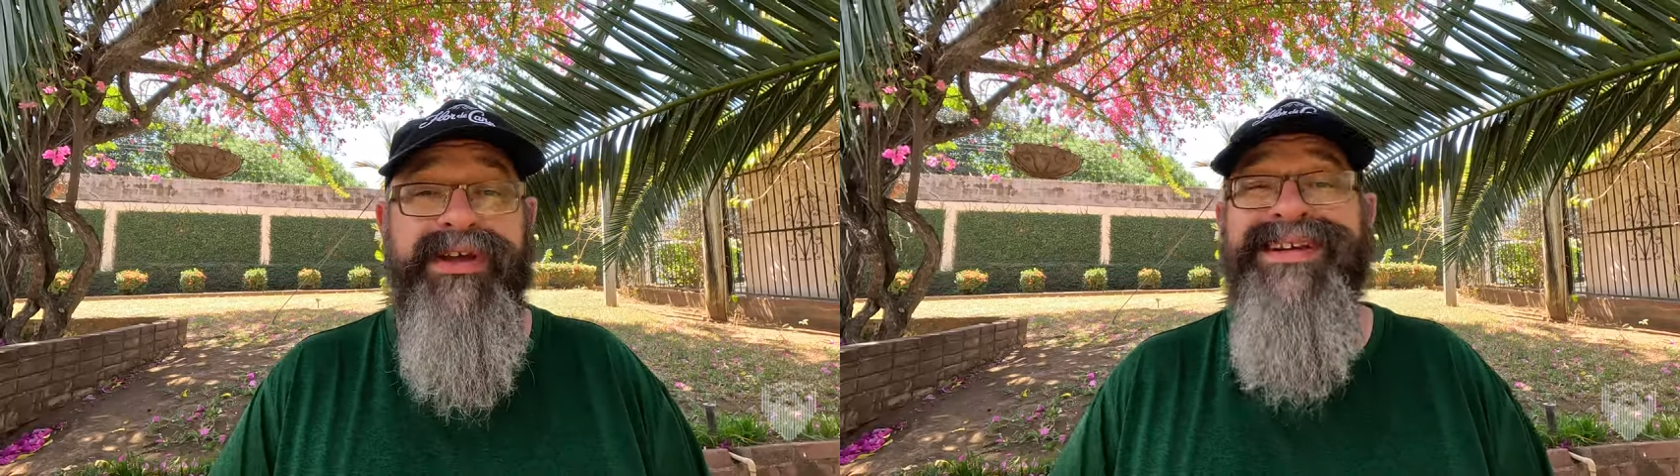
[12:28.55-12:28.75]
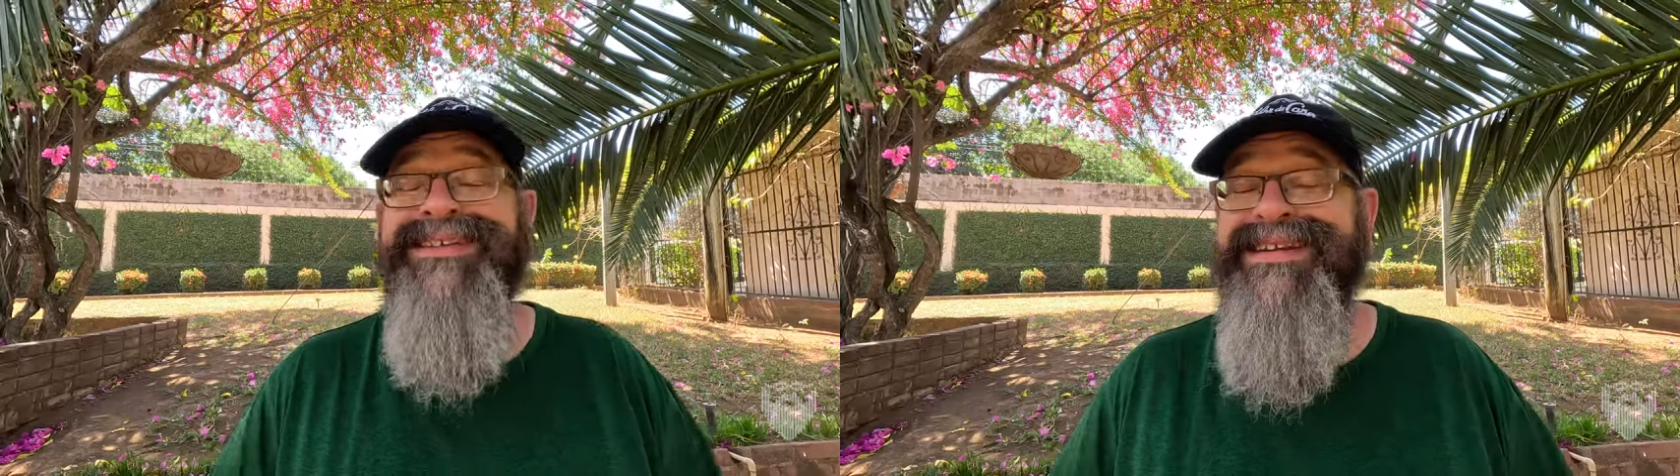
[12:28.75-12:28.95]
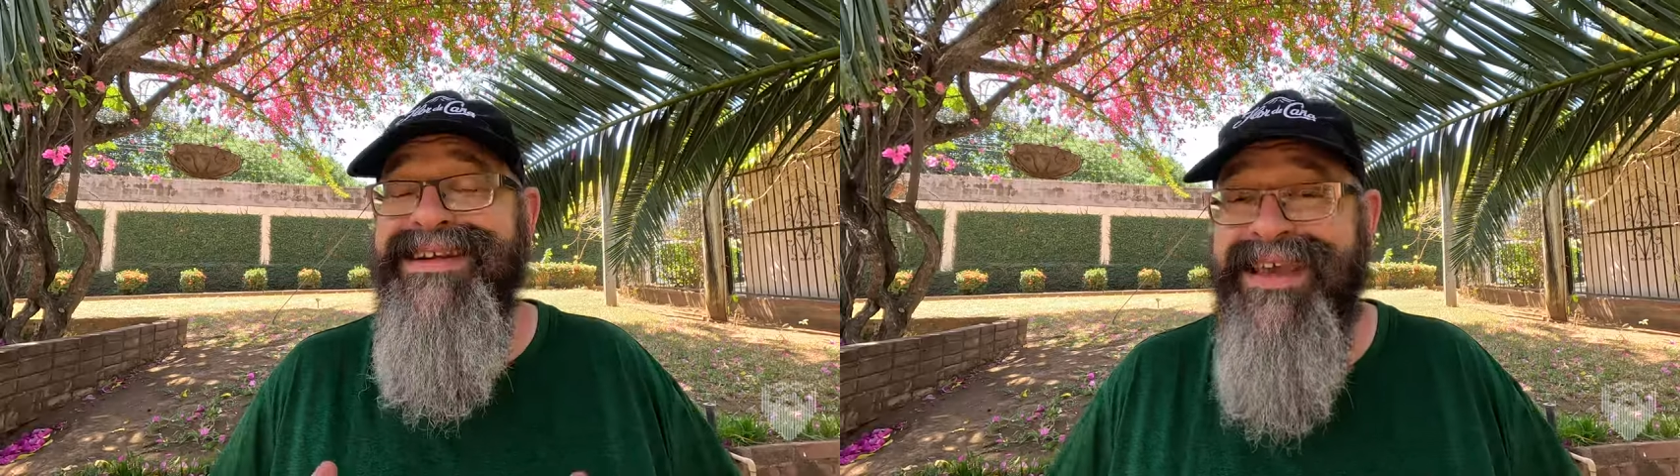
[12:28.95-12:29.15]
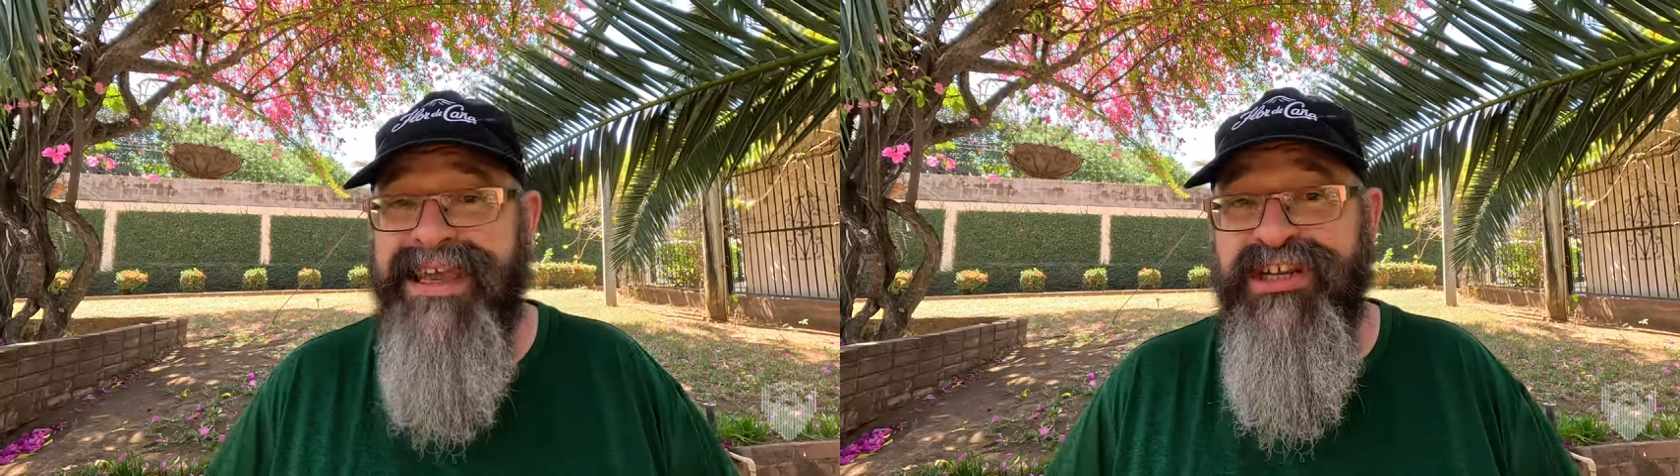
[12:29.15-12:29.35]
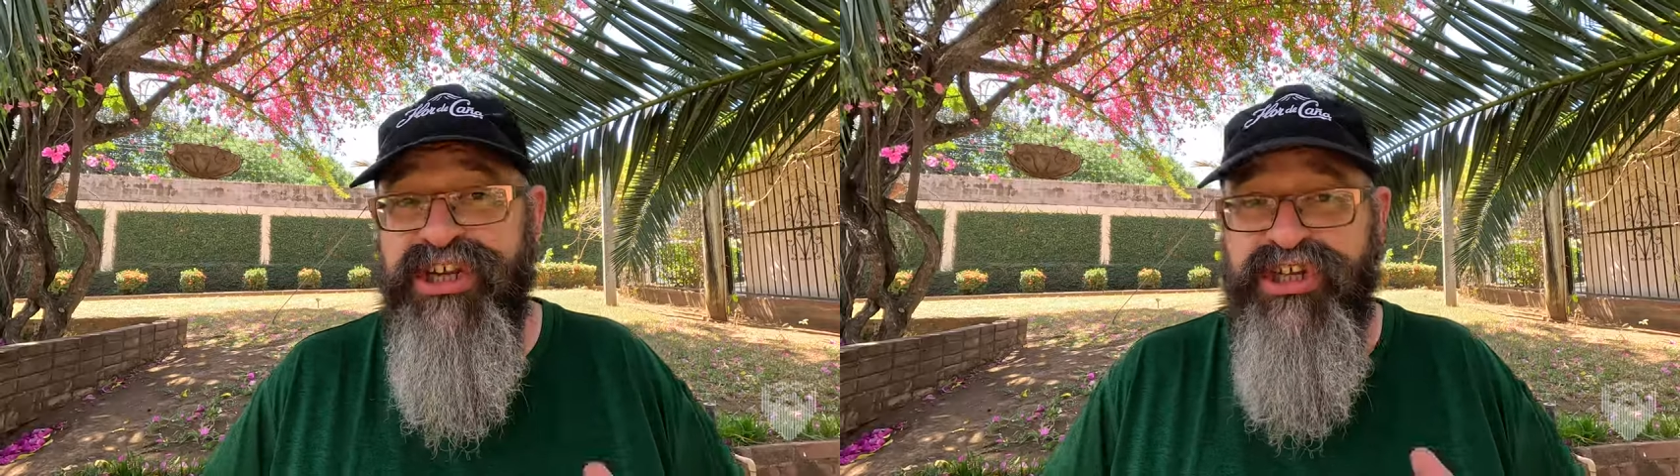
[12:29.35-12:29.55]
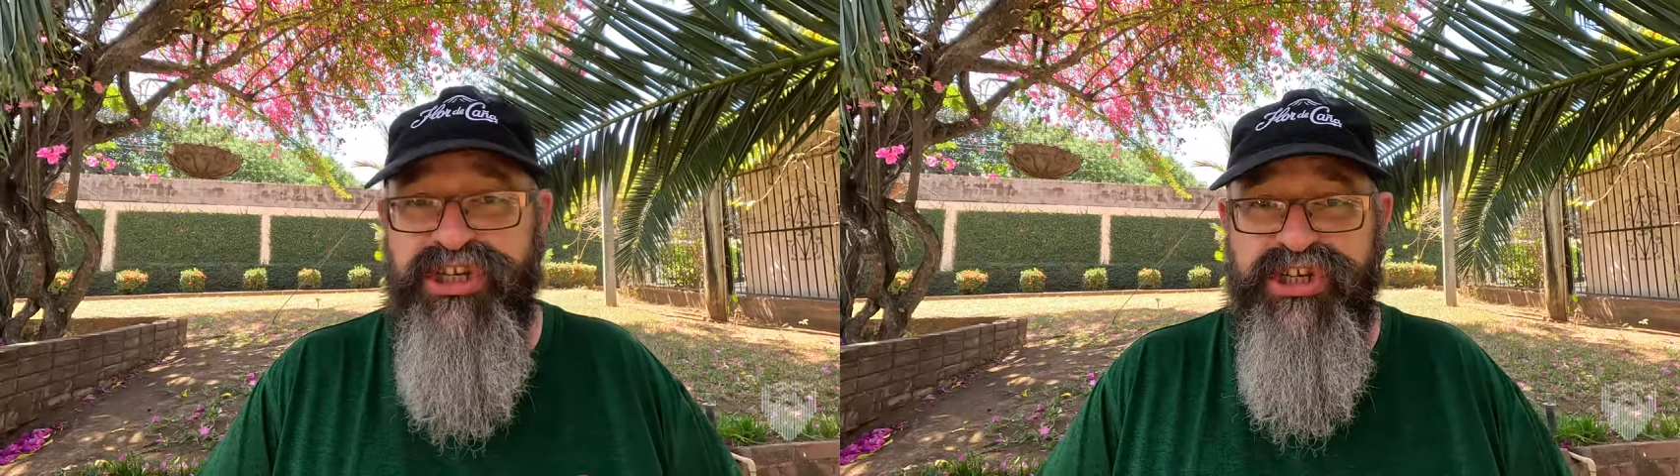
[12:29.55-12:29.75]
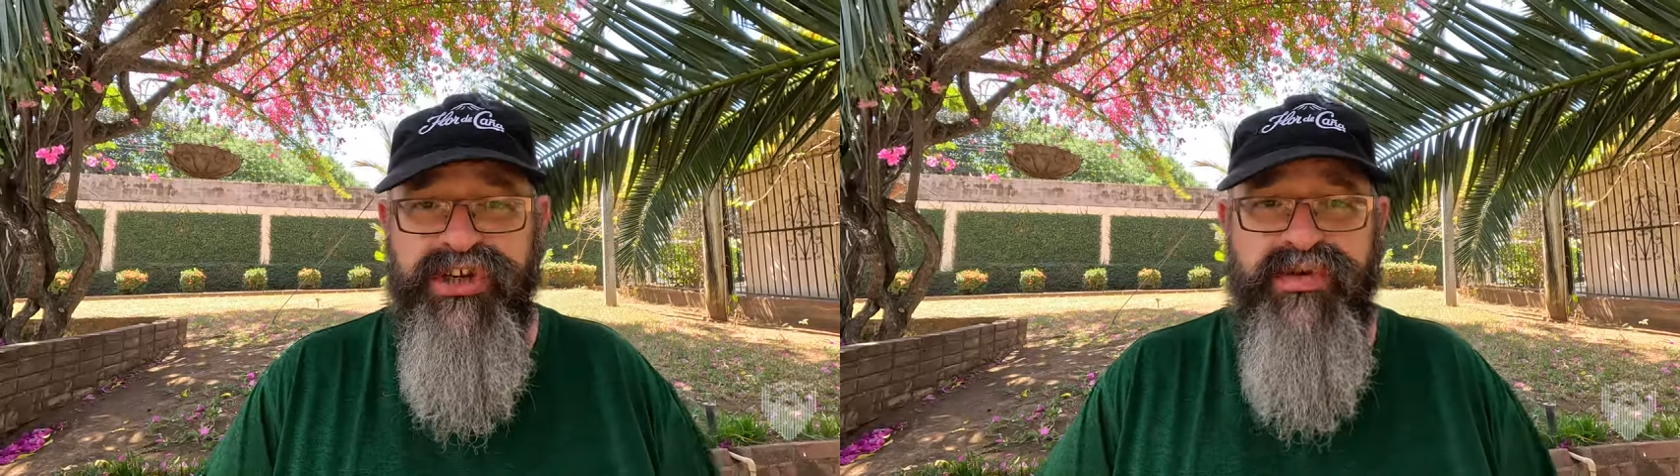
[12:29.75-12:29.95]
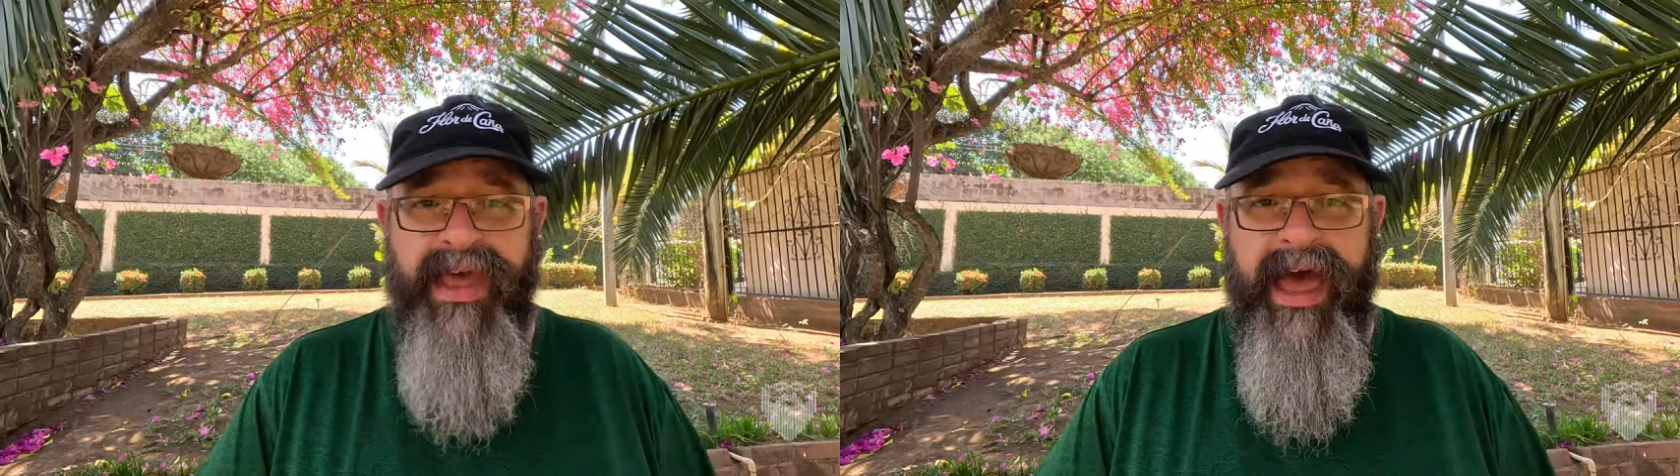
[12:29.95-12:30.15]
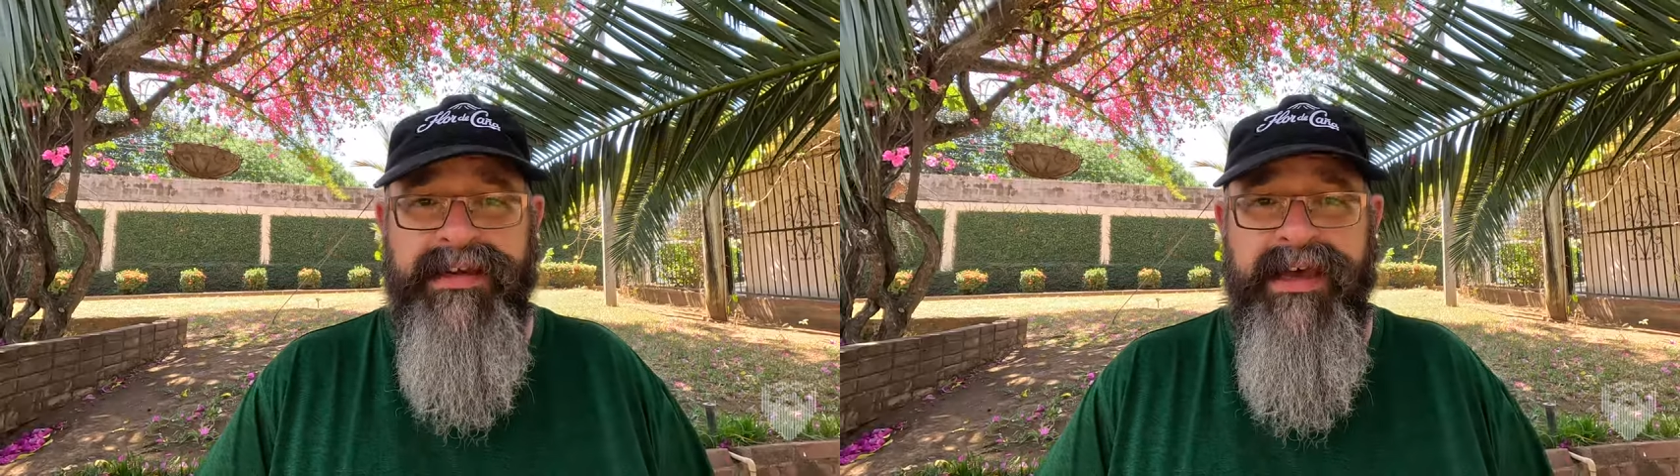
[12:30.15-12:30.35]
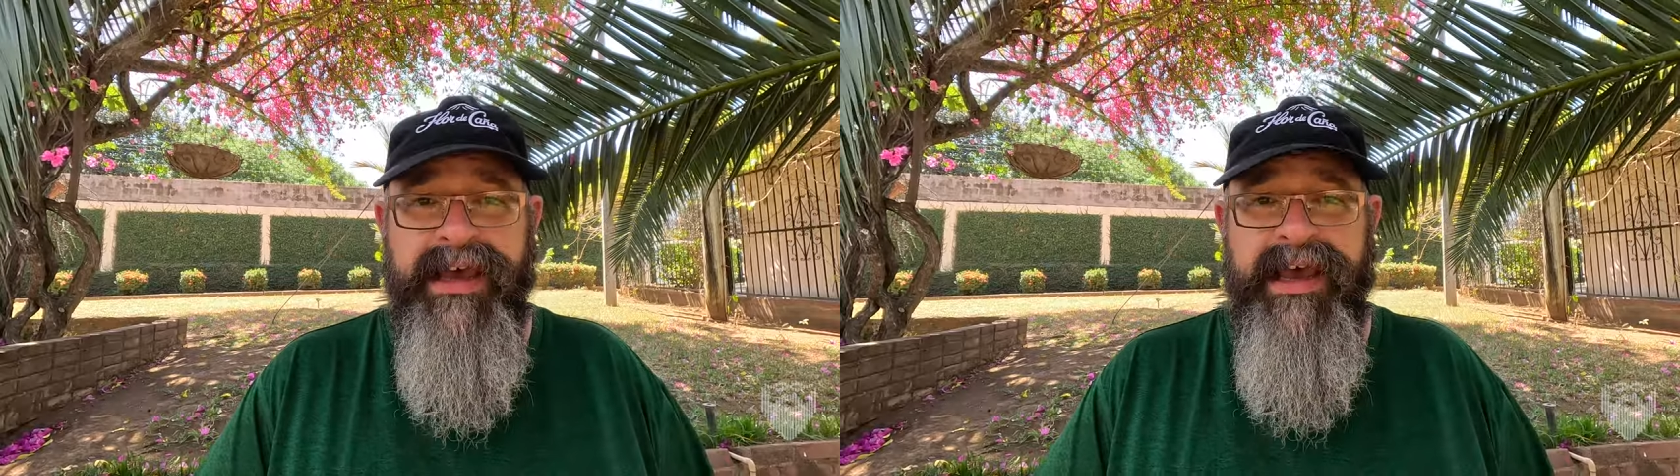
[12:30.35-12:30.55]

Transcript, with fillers: It doesn't need to do that.